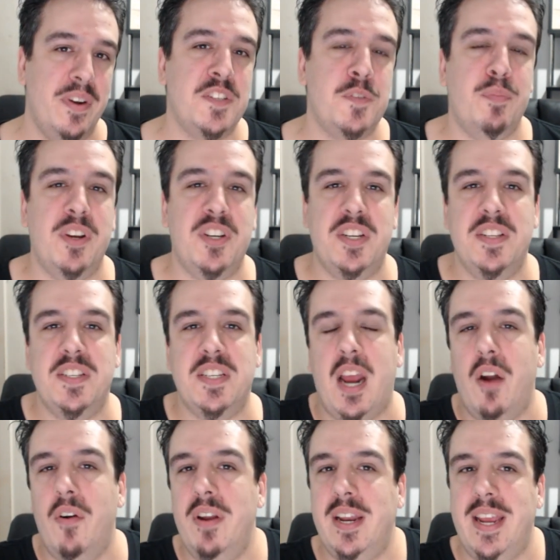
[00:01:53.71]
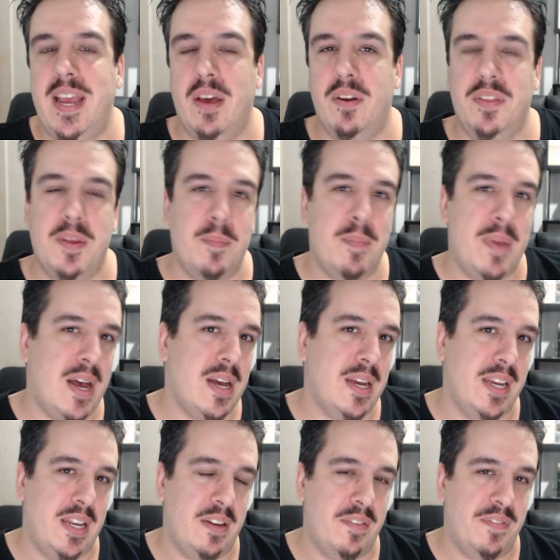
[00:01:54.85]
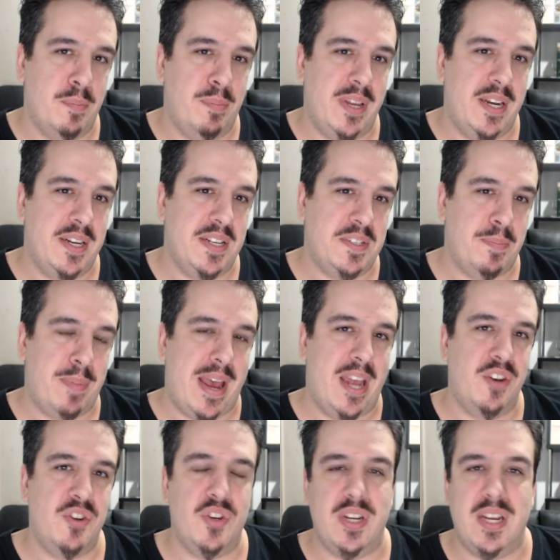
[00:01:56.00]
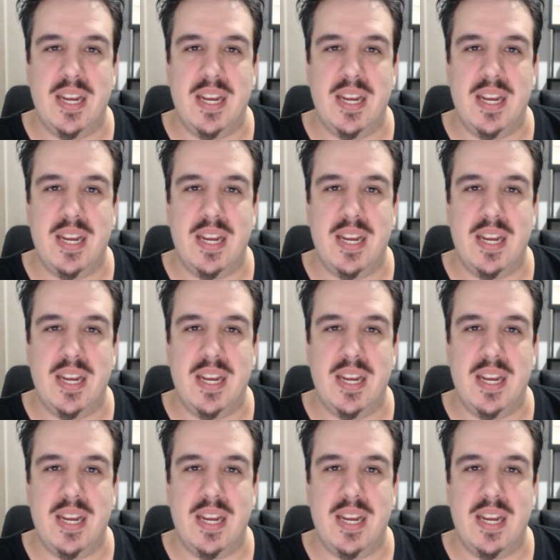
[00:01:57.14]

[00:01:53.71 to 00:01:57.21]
expressions currently out on the market of the Blender's Batch